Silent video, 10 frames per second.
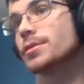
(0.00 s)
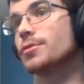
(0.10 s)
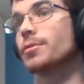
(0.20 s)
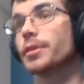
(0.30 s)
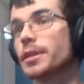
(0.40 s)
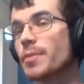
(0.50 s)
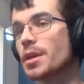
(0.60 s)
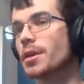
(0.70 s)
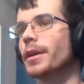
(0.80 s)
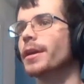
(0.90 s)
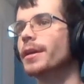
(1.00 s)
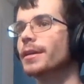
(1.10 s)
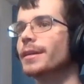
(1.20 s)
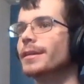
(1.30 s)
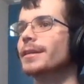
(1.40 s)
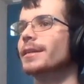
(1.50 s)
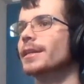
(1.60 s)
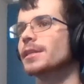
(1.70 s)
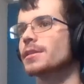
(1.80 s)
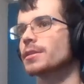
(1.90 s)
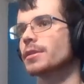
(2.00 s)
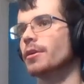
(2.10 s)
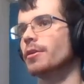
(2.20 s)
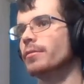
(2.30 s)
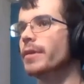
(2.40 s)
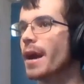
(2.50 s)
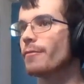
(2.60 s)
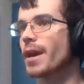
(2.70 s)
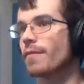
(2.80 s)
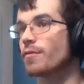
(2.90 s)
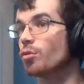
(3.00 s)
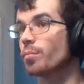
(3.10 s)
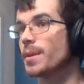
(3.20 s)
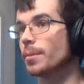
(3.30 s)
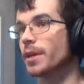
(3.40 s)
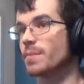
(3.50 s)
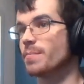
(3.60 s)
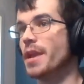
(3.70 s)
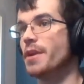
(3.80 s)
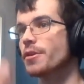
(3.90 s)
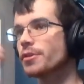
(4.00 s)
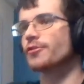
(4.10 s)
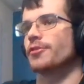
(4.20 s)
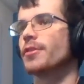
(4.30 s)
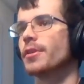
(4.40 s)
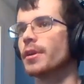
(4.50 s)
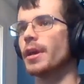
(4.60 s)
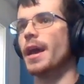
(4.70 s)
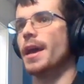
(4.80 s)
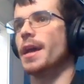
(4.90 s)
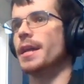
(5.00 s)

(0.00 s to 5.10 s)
you learn to be good. So now we have cool people like Benders, and